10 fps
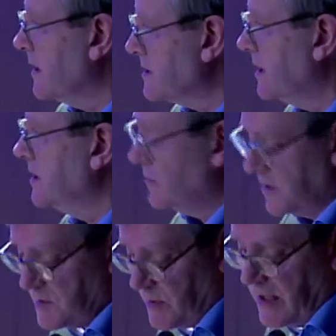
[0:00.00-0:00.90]
essay to
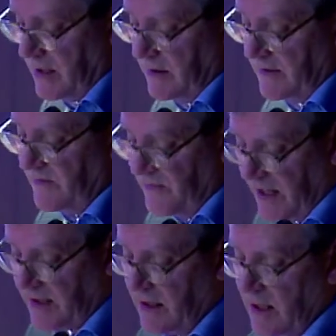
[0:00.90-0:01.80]
explain the
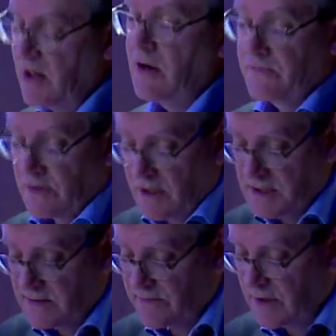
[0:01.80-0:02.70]
effect of the
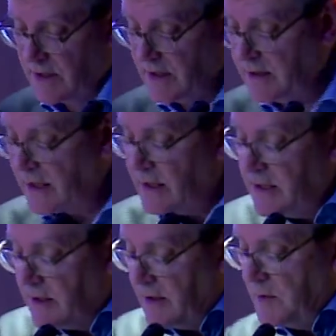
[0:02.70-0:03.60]
loss of the line, a
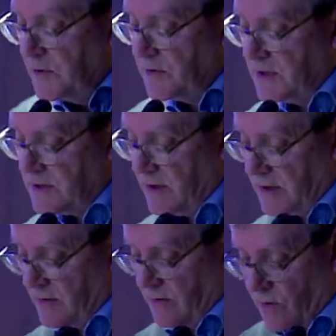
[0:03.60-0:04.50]
clear line between
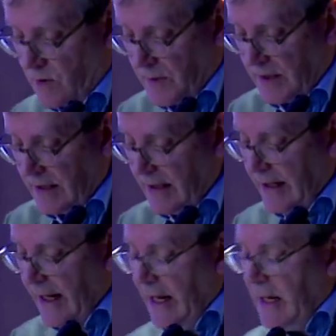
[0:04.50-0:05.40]
structure and ornament,
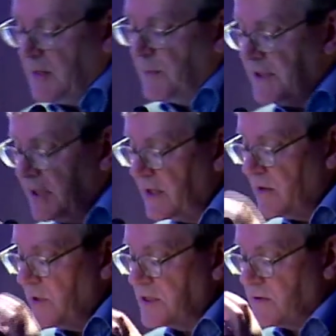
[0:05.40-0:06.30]
particularly
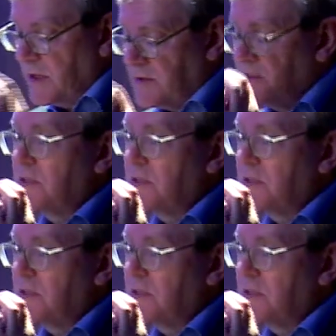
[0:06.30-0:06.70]
where structure is